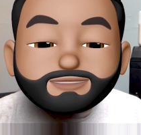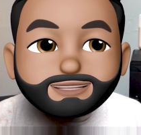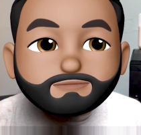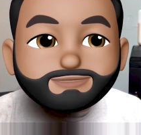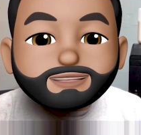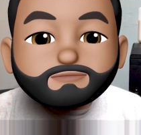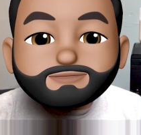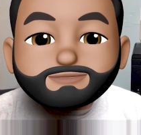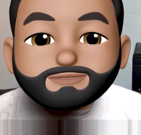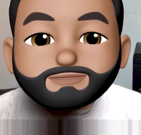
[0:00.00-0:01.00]
help solve
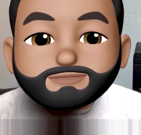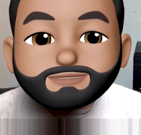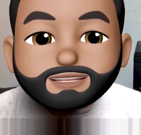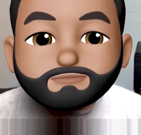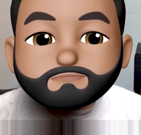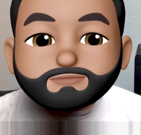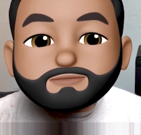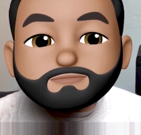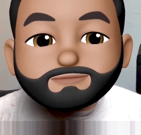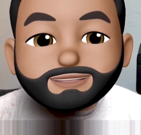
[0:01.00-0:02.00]
the
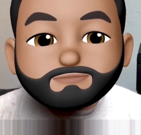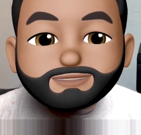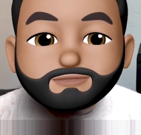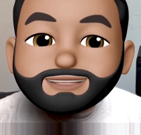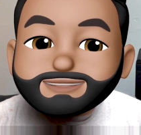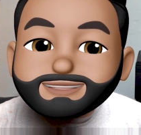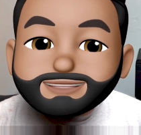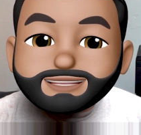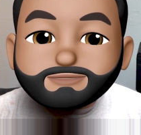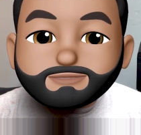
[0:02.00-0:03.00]
problem. Like whenever I see
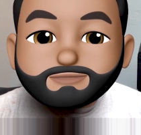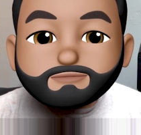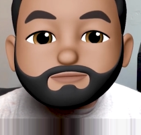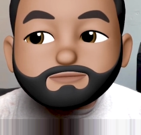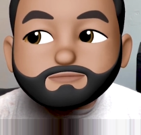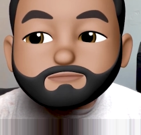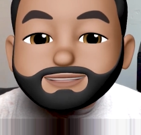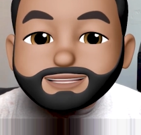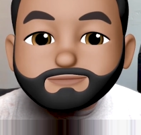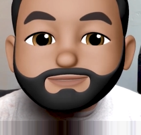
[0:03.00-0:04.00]
an error code or
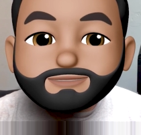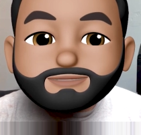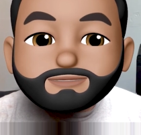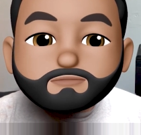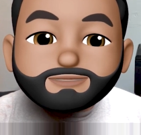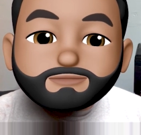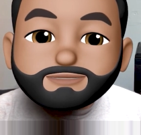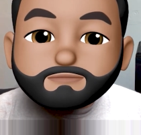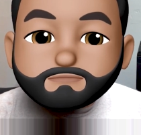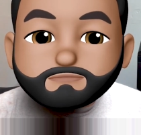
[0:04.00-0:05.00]
whatever,
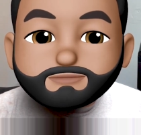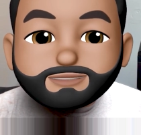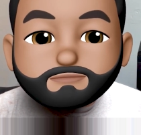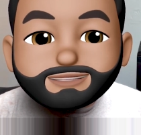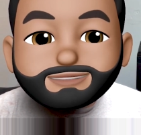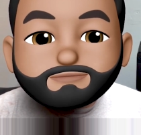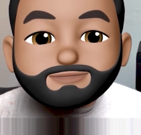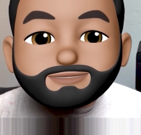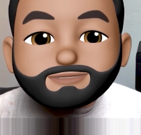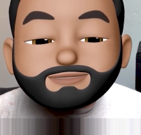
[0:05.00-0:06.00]
whenever the broken piece
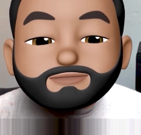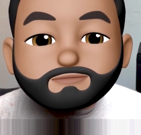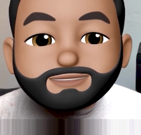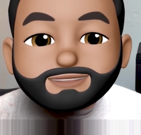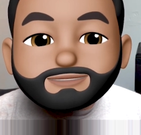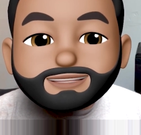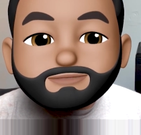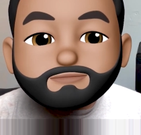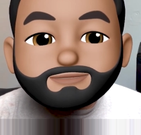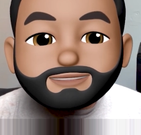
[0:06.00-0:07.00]
was
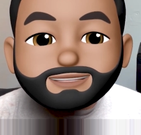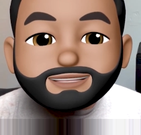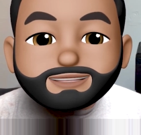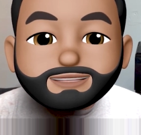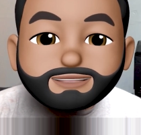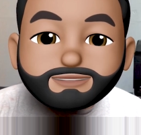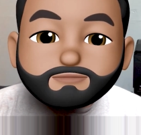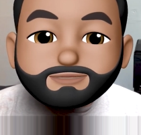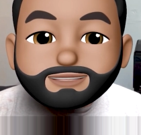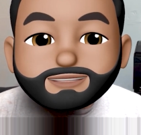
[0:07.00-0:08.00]
sent to us, and then
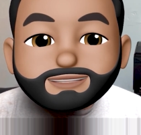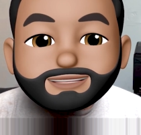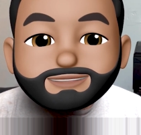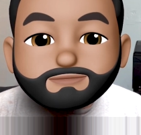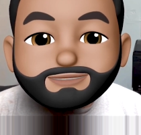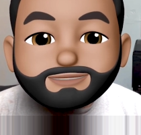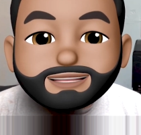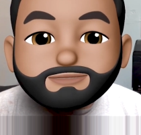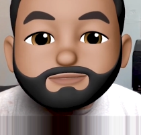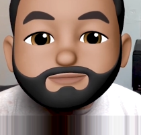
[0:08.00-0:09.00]
they shipped us
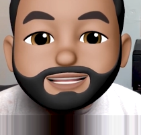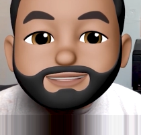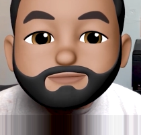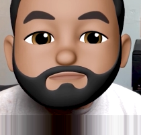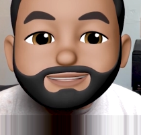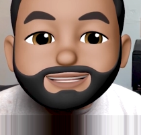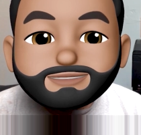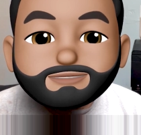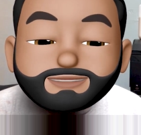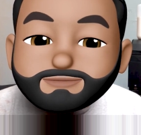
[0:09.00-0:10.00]
out a brand new
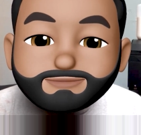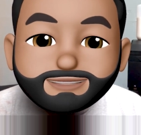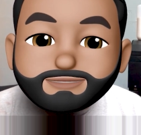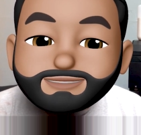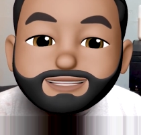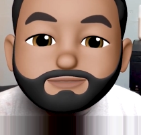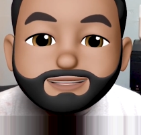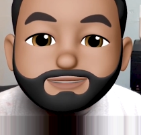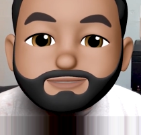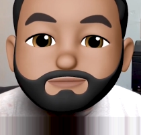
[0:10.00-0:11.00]
piece. Whenever there's an
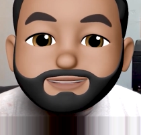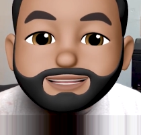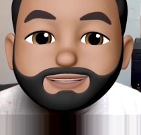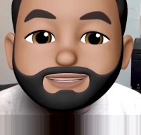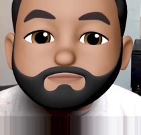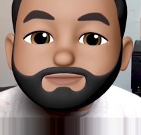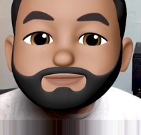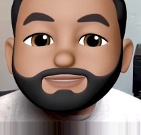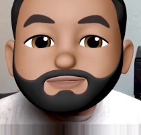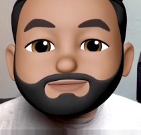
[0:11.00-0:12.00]
error code, they help
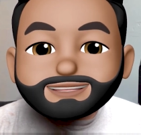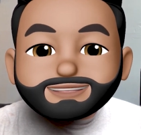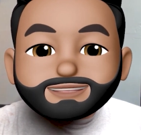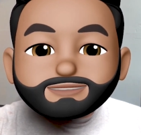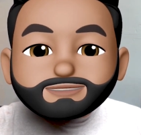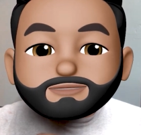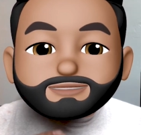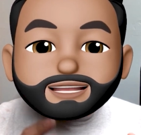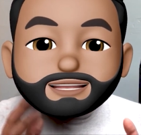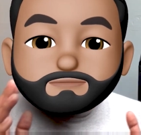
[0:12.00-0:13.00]
us try to fix it.
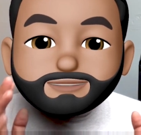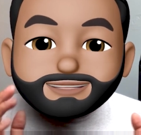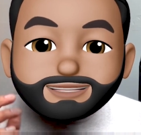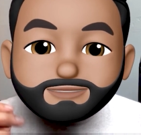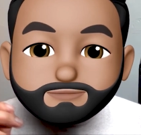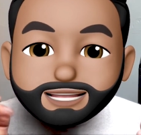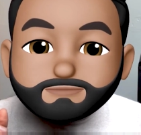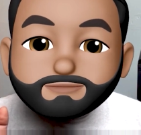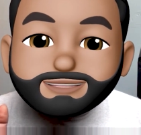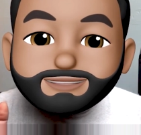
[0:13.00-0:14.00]
I am not talking
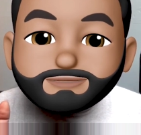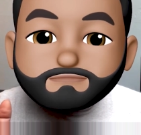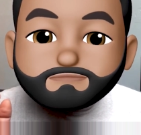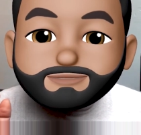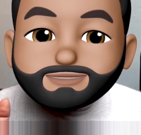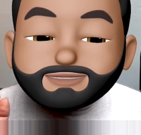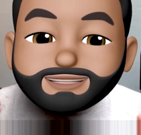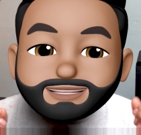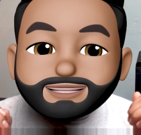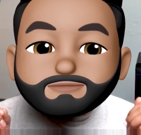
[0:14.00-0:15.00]
bad about them. The
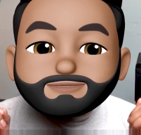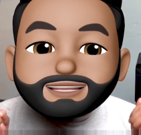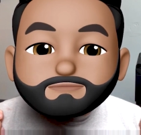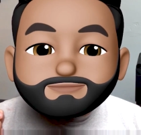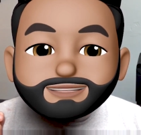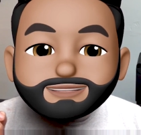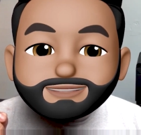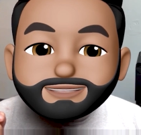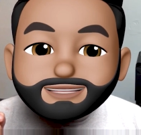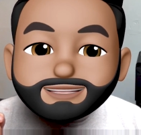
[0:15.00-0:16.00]
thing that I'm trying
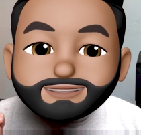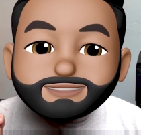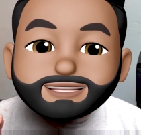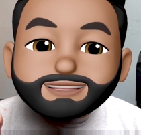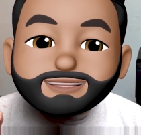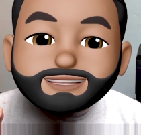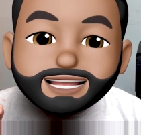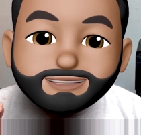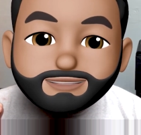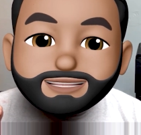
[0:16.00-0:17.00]
to say is that
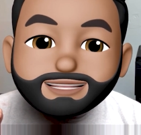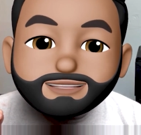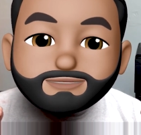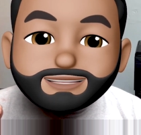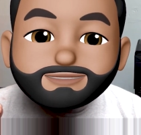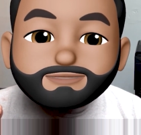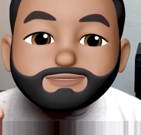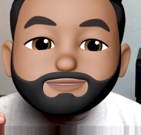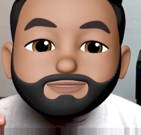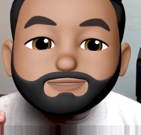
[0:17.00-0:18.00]
there is
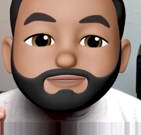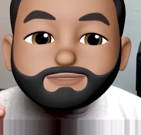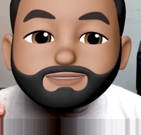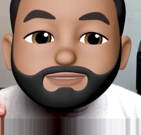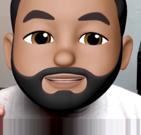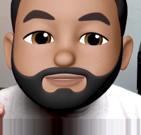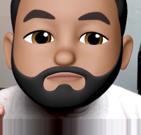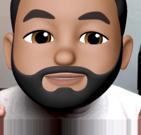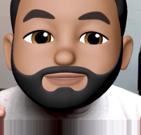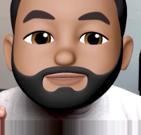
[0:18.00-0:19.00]
other better
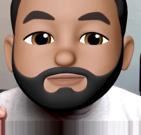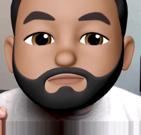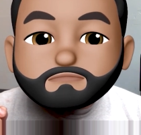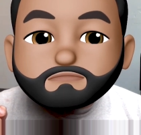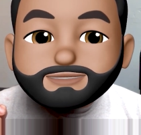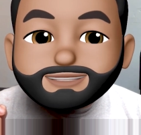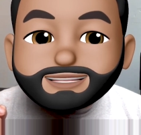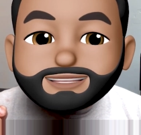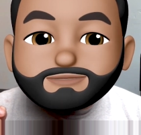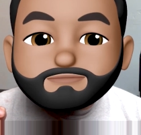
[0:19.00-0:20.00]
built
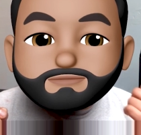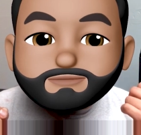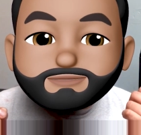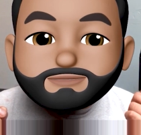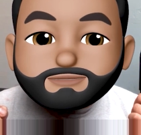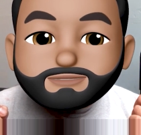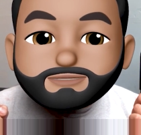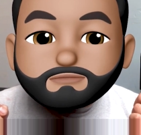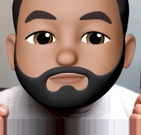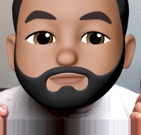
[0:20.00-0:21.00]
machines for
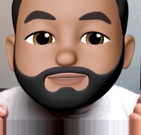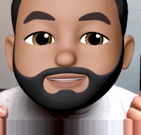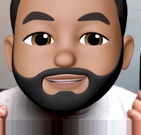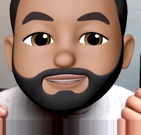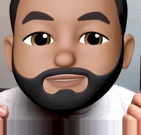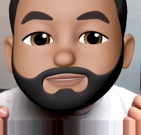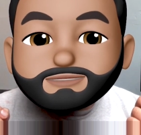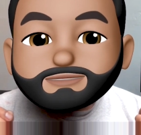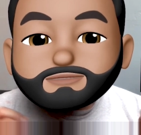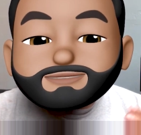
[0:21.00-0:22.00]

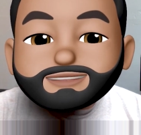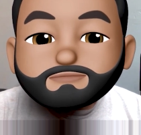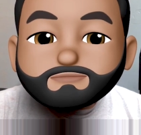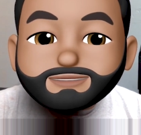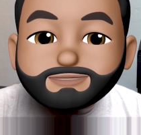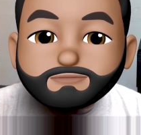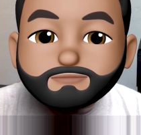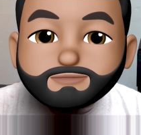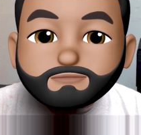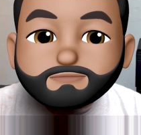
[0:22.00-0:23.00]
this kind of direct to
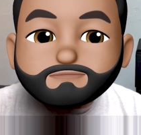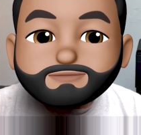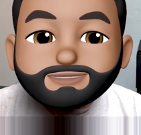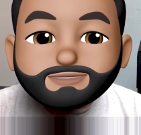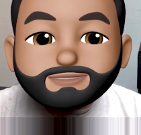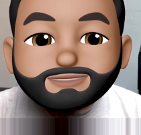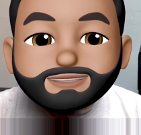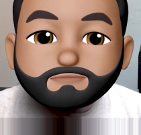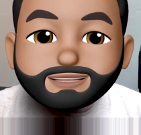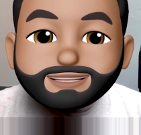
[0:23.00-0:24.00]
garment printers.
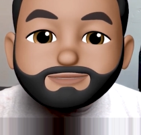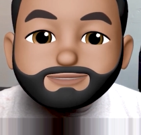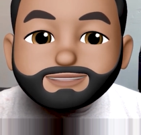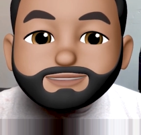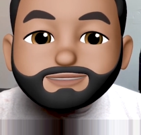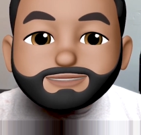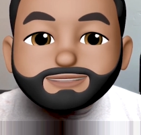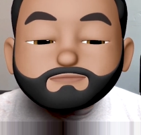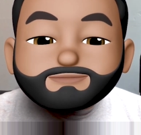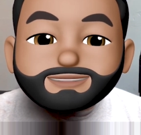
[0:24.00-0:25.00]
That's the only
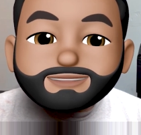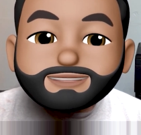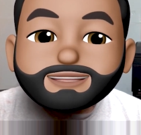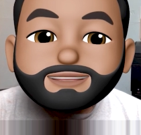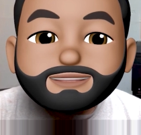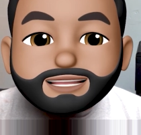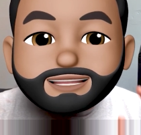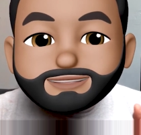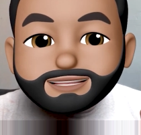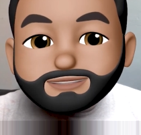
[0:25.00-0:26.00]
thing I'm trying to say.
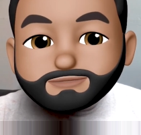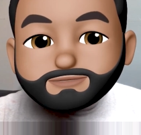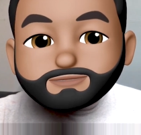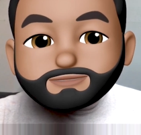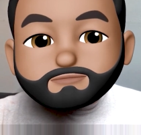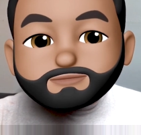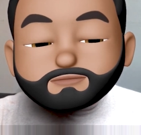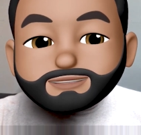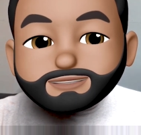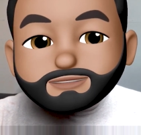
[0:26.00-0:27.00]
Like I said, if you
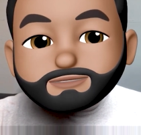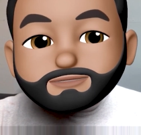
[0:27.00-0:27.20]
want